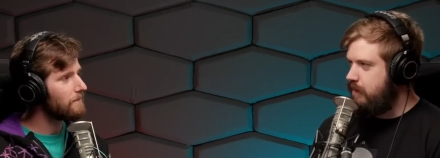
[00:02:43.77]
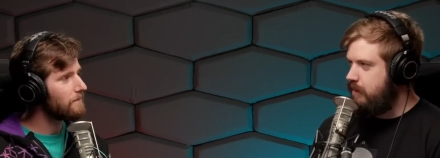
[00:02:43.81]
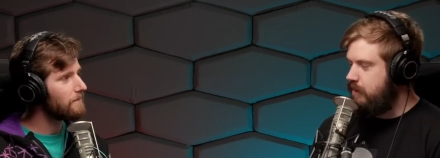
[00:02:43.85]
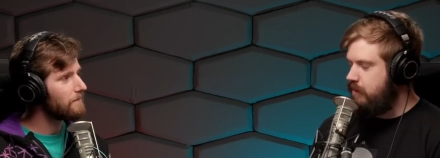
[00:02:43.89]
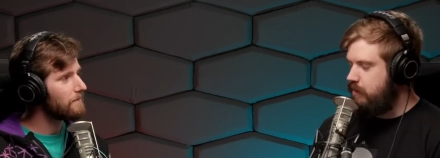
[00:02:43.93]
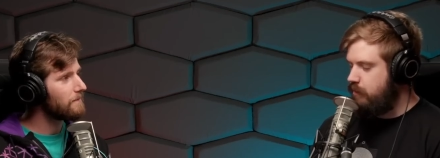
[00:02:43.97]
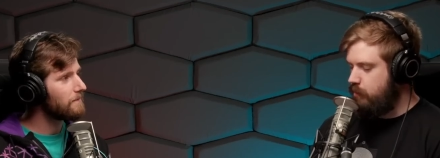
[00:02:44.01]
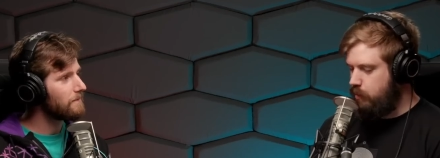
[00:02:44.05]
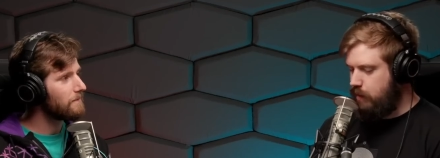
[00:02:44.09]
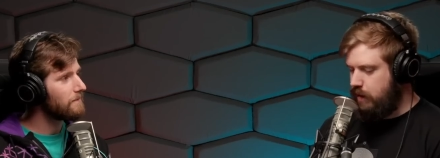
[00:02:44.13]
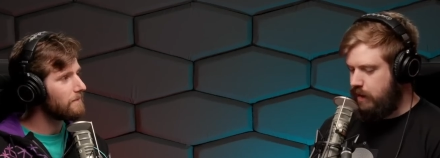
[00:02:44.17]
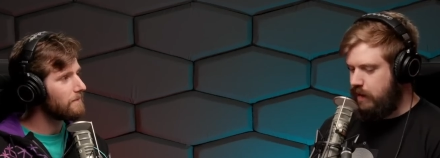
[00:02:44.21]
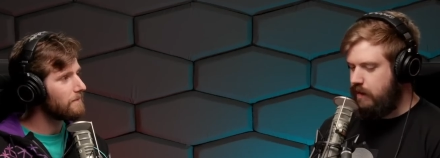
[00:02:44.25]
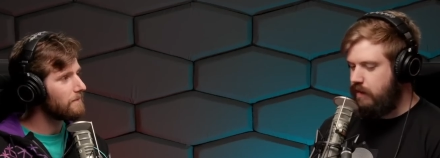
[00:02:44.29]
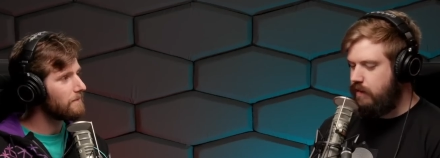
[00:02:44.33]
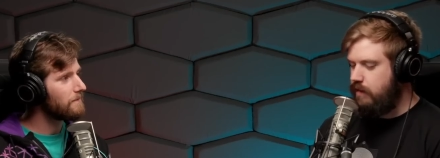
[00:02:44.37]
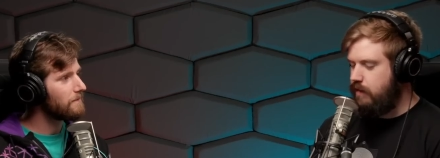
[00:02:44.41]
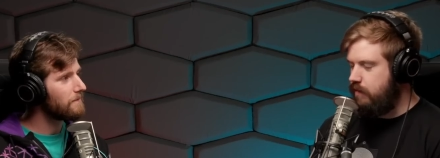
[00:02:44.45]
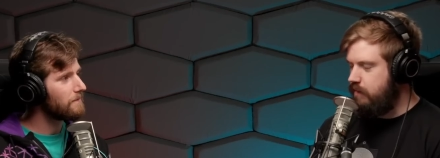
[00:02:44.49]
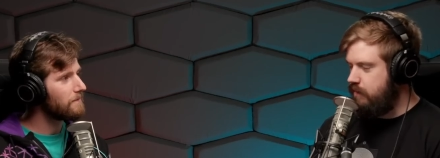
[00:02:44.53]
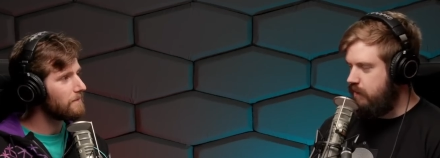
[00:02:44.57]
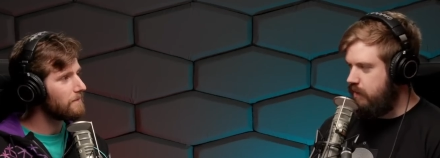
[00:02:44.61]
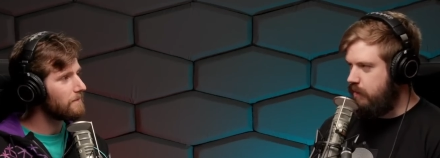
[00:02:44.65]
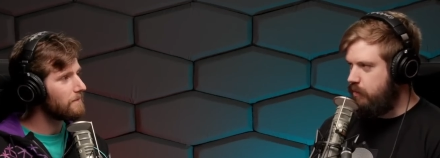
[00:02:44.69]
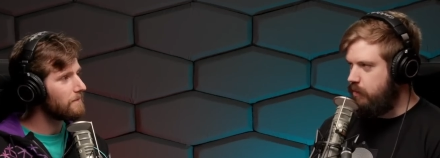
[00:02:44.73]
Speaker 1: we need this
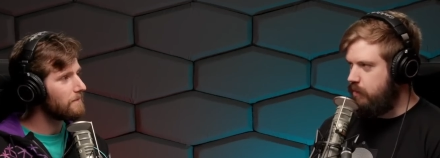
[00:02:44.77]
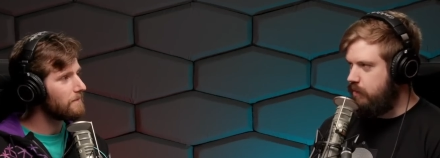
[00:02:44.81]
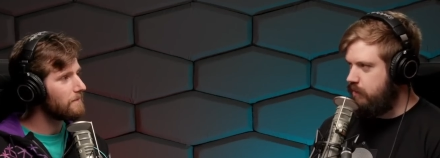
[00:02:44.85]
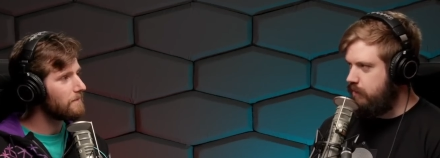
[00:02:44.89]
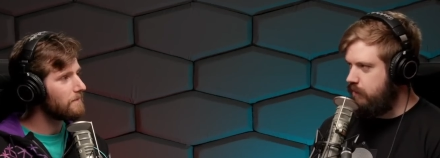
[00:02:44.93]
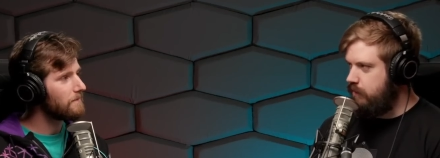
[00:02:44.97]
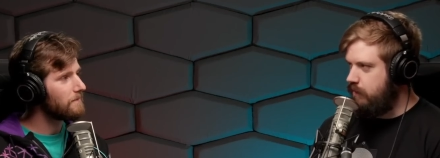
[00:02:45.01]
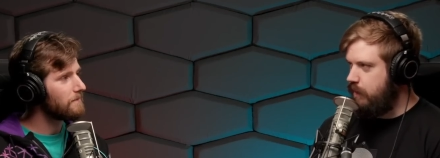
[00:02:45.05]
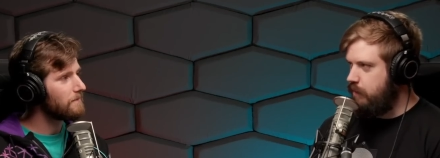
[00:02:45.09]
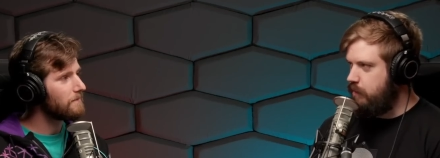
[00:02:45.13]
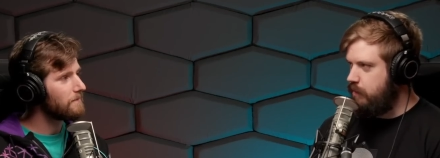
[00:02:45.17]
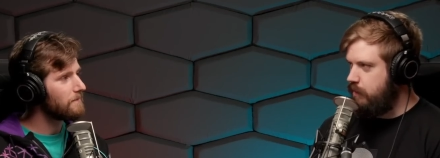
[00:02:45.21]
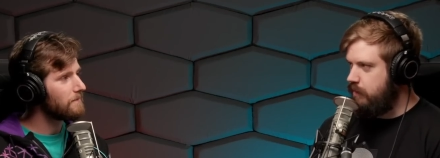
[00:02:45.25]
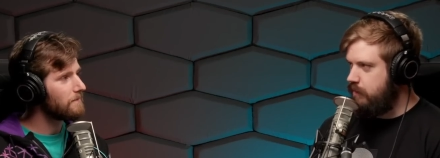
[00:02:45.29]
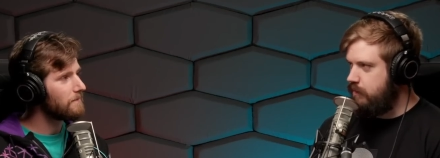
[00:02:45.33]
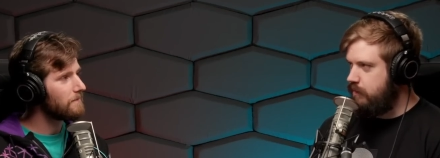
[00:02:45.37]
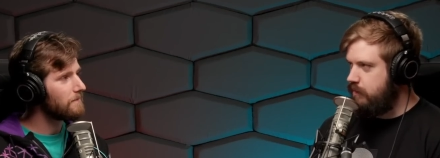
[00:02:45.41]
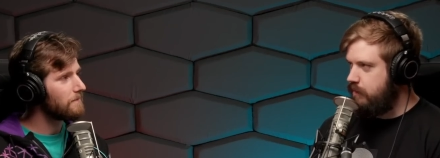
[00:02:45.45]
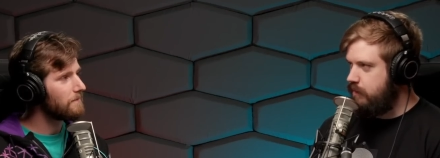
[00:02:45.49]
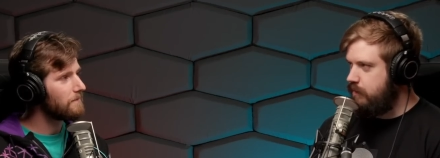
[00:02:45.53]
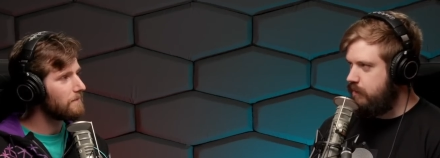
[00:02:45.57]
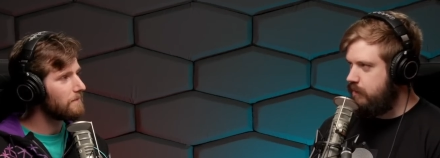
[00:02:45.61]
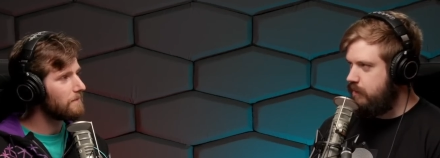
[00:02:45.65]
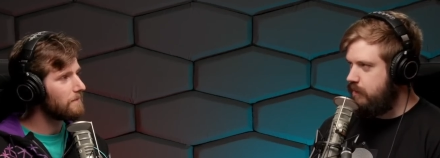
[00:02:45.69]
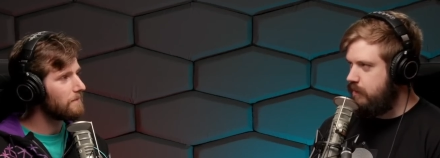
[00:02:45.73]
sequence of numbers.
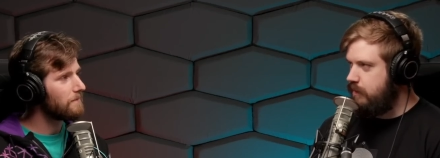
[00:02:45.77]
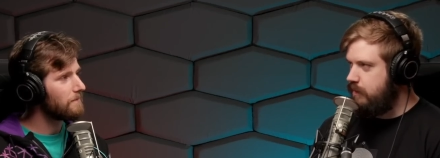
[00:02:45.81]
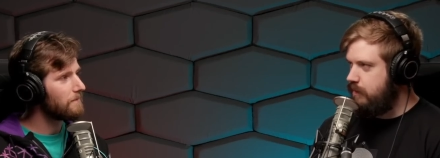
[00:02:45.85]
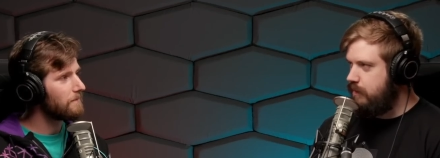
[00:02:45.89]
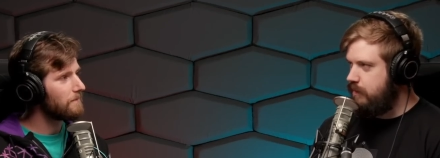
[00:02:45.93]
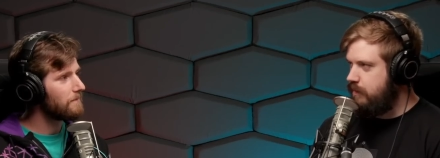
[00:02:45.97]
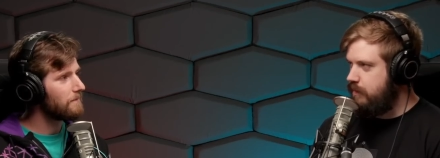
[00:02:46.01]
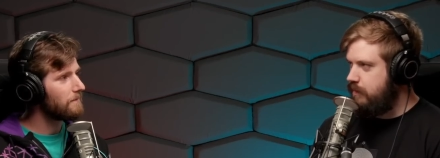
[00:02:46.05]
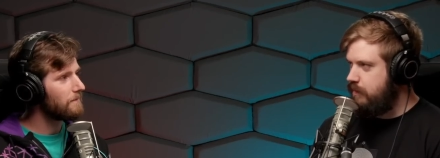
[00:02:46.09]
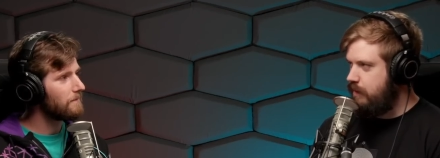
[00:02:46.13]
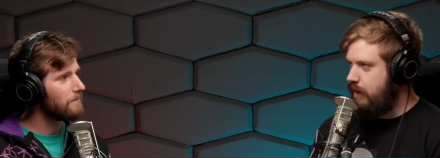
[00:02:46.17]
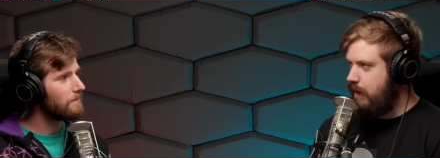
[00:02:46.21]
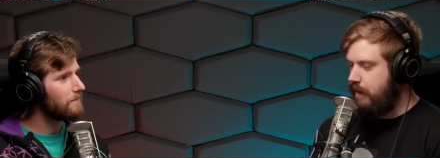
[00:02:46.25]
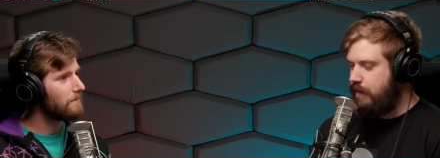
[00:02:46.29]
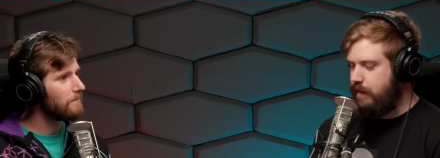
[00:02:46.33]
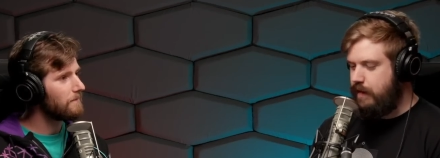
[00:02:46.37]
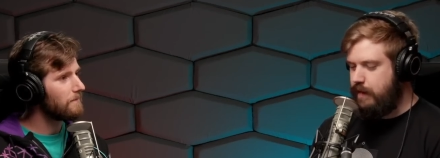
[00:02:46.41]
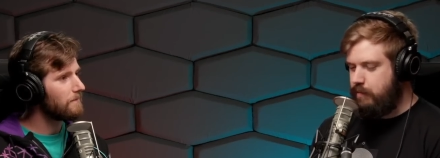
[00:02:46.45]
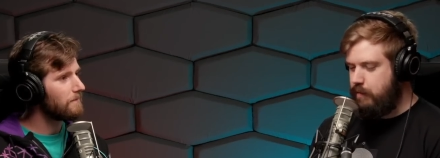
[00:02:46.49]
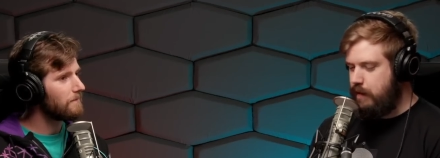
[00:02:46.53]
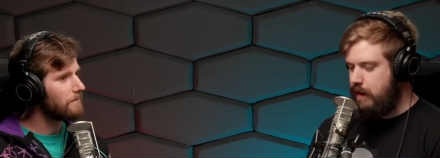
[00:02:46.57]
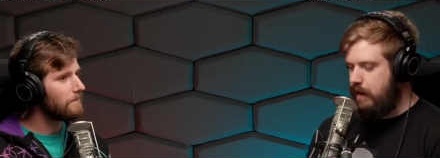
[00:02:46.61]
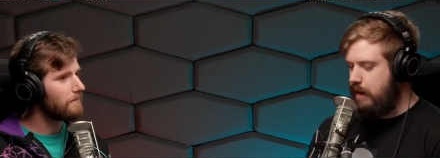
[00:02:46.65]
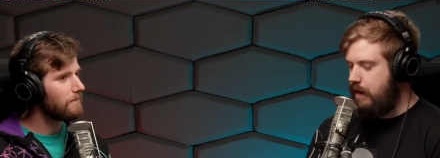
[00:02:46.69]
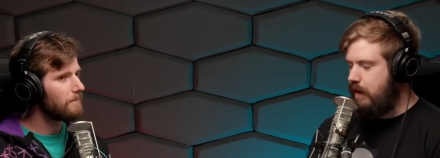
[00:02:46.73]
And they
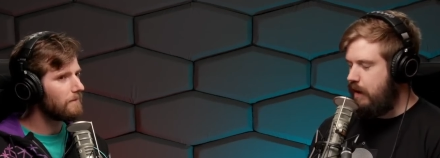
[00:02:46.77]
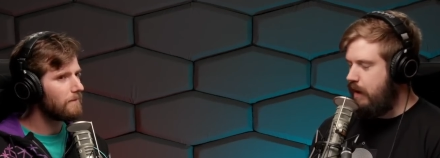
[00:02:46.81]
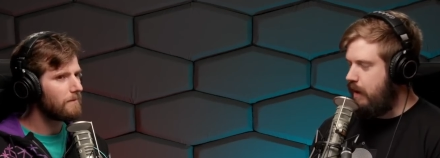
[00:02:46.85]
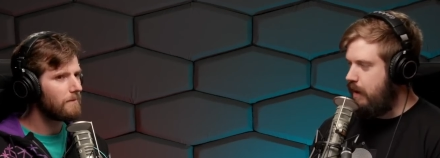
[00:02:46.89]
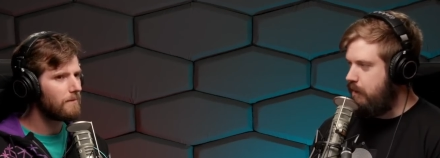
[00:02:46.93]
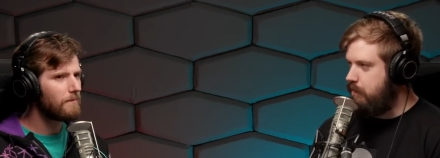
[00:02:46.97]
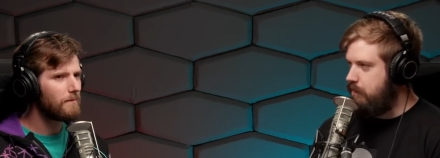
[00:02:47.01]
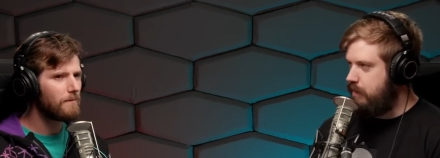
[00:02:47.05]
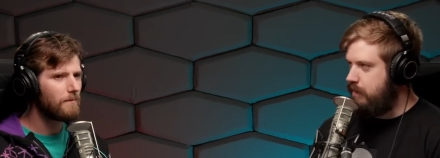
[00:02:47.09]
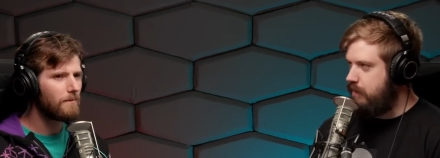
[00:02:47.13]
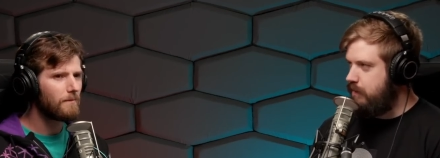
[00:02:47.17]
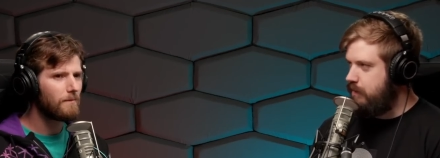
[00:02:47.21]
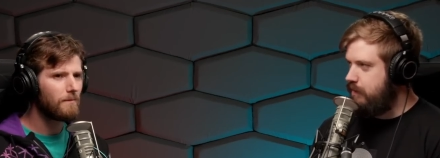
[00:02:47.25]
made it happen.